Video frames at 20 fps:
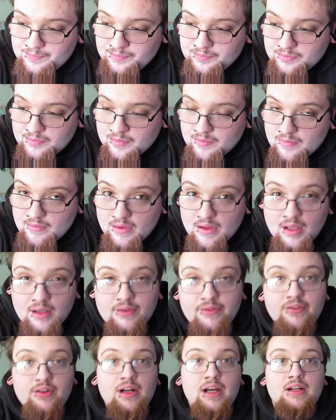
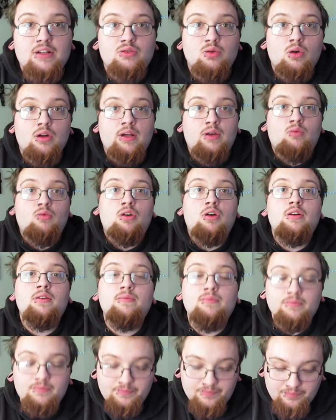If you're not 21,
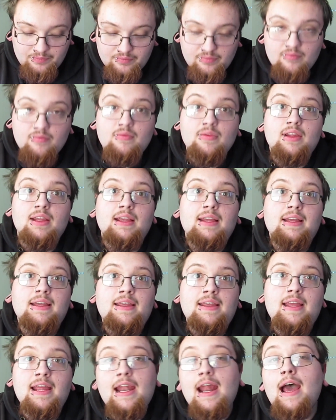
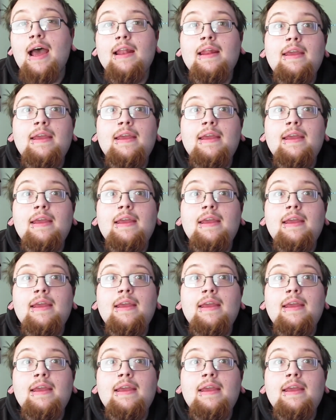get out of